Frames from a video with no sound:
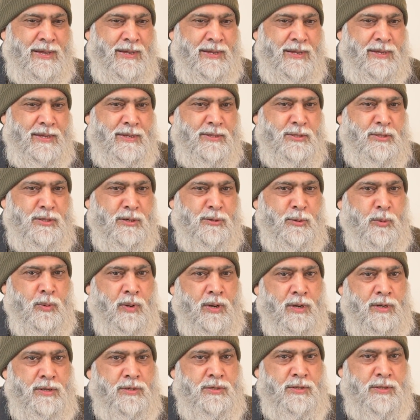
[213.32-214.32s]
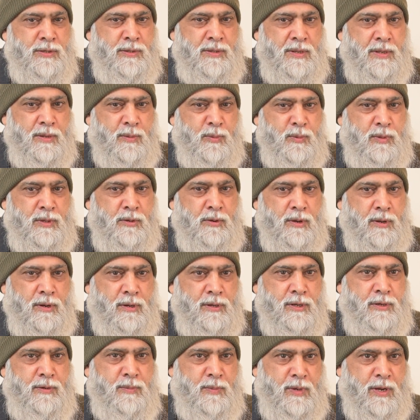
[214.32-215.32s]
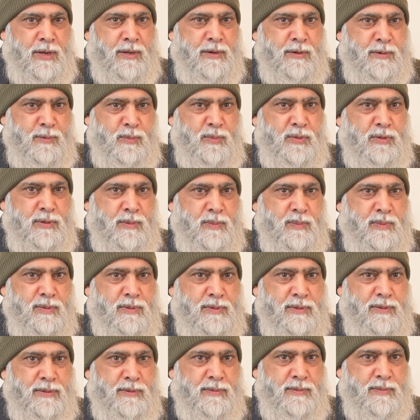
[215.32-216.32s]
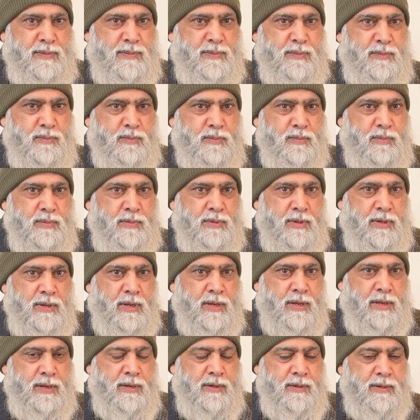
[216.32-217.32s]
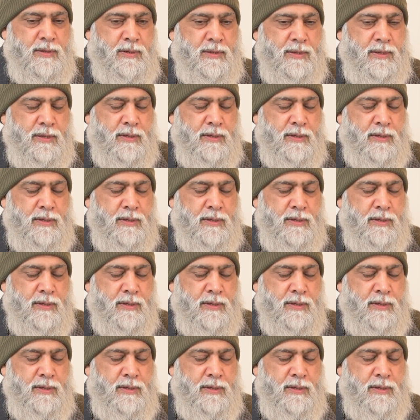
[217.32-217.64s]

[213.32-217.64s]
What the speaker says: It's a quality that we all admire in people, and